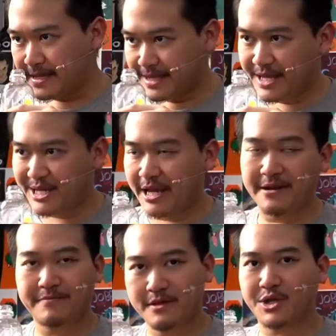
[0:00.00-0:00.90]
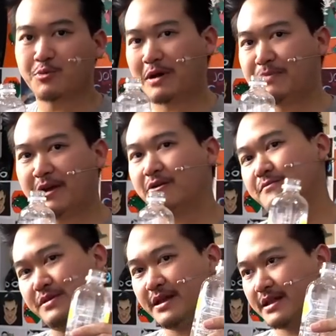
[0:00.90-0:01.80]
This setup looks way better
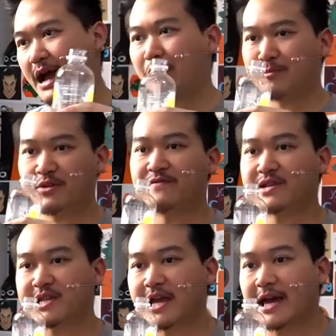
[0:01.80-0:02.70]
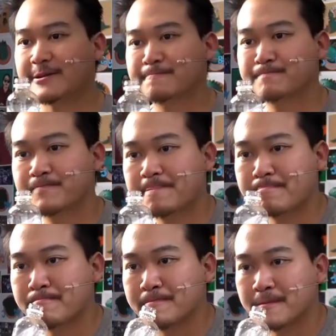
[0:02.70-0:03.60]
than how I previously had.
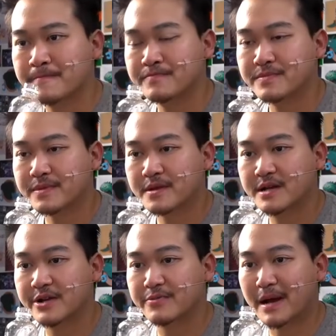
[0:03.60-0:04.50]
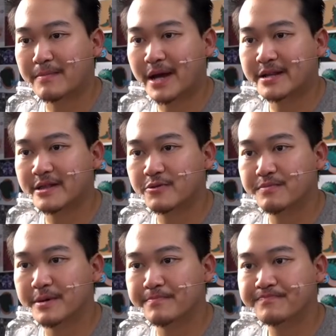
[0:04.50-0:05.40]
Cleared my mind a little
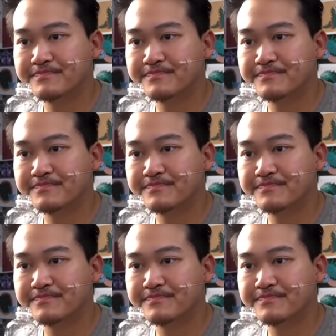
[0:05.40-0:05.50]
bit.